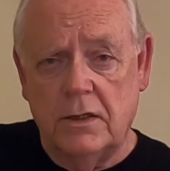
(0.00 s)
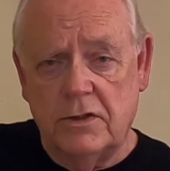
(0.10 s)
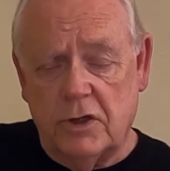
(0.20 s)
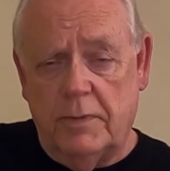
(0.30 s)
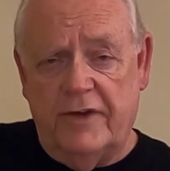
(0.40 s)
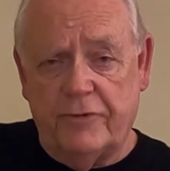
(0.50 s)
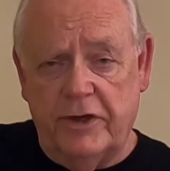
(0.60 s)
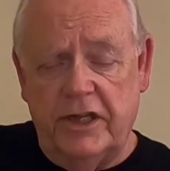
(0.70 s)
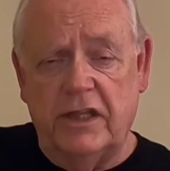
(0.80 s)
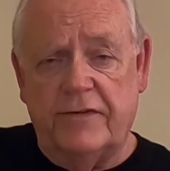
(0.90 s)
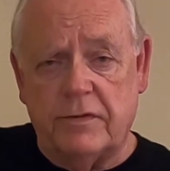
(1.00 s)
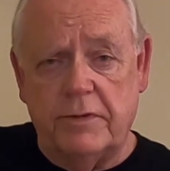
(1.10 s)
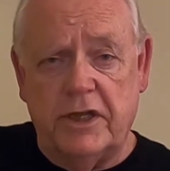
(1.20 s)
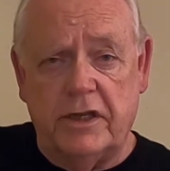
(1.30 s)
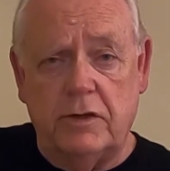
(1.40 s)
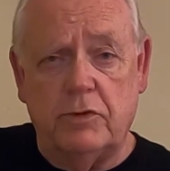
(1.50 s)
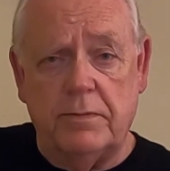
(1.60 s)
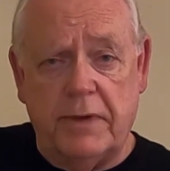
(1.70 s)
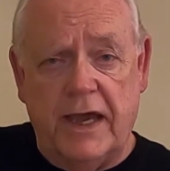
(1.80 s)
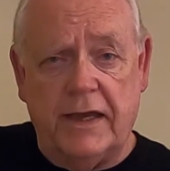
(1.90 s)
So my friend, he left the meeting, he
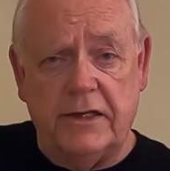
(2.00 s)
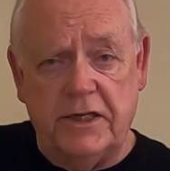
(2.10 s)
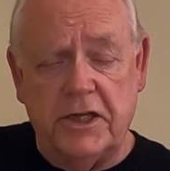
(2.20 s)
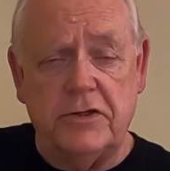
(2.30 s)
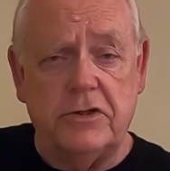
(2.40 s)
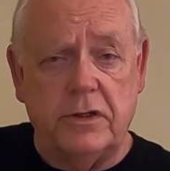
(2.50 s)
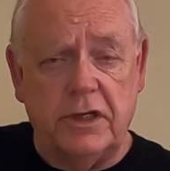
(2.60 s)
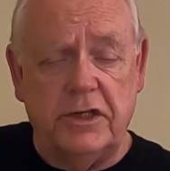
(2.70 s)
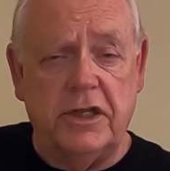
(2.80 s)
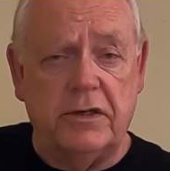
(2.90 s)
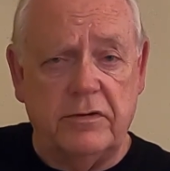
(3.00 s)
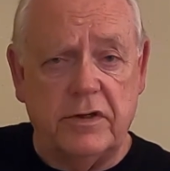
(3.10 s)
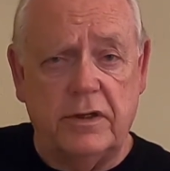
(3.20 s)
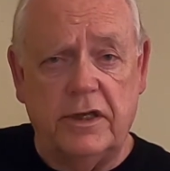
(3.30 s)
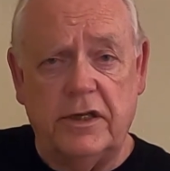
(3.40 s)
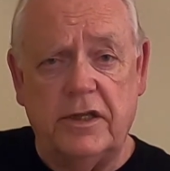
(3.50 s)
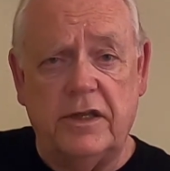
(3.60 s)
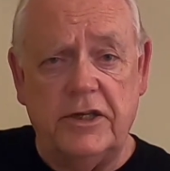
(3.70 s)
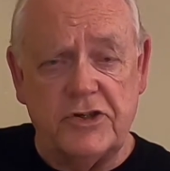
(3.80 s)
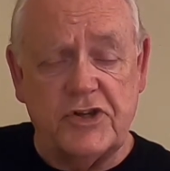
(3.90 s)
went back, and
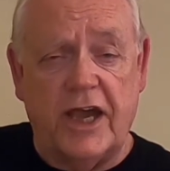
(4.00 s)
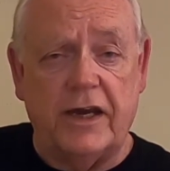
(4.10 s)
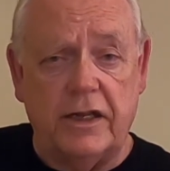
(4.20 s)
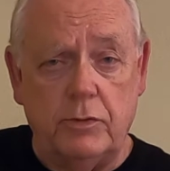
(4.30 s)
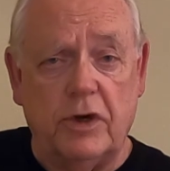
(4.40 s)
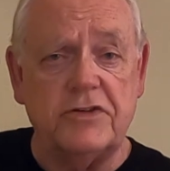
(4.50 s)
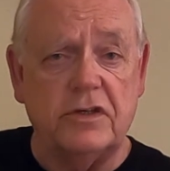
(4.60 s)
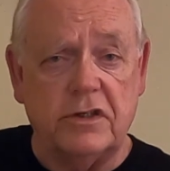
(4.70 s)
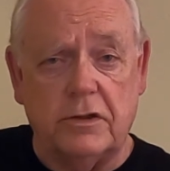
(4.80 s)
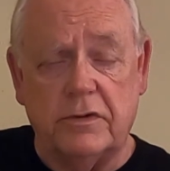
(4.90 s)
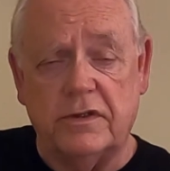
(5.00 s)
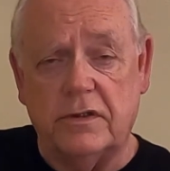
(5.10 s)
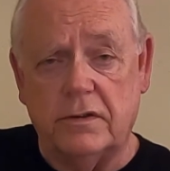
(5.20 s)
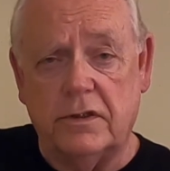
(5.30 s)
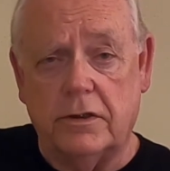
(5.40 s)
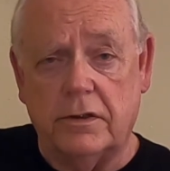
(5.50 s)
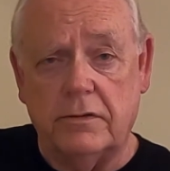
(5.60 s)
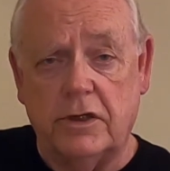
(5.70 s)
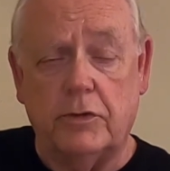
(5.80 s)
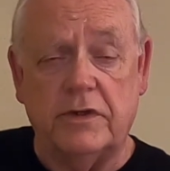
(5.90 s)
he decided he wasn't going
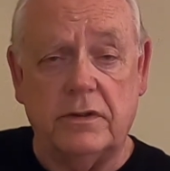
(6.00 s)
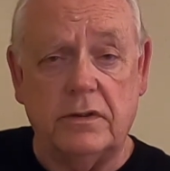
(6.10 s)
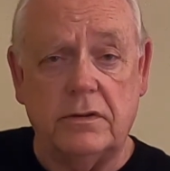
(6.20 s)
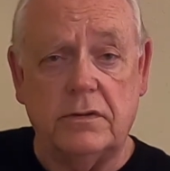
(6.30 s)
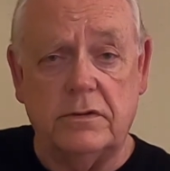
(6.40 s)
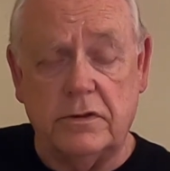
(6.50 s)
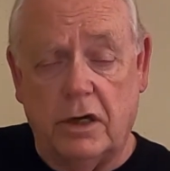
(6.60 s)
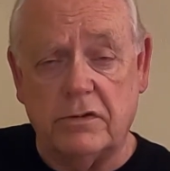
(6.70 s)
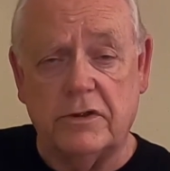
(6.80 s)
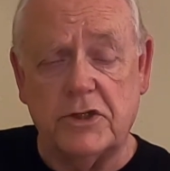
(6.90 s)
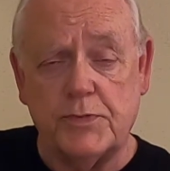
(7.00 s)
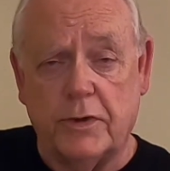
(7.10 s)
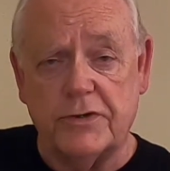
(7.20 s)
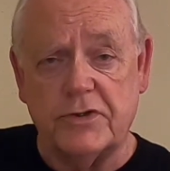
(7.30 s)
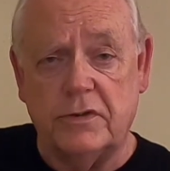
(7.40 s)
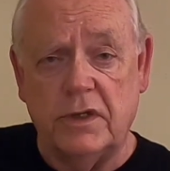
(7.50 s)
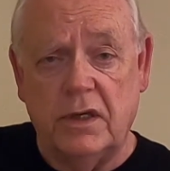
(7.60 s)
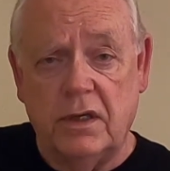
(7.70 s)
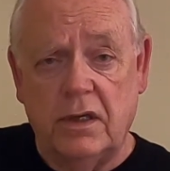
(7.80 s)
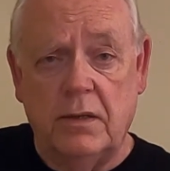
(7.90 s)
to talk to this person,
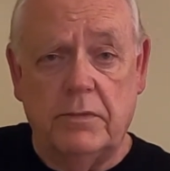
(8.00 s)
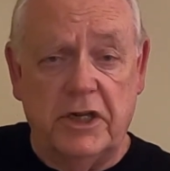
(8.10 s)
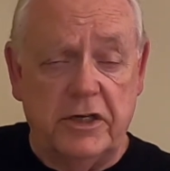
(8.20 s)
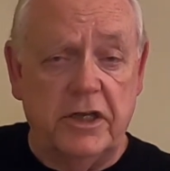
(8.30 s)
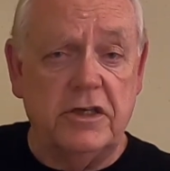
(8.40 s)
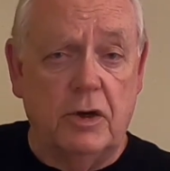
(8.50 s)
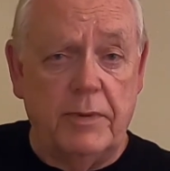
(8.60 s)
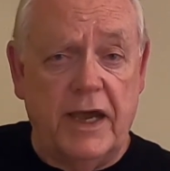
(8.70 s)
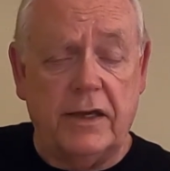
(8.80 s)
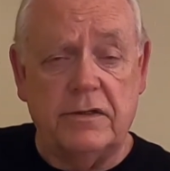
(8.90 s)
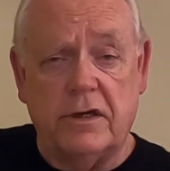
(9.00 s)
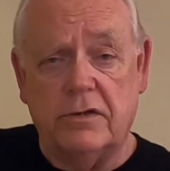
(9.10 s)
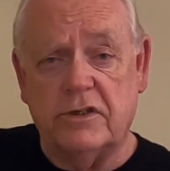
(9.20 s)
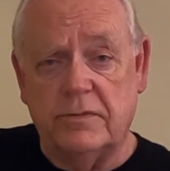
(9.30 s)
but he did go back and talk to the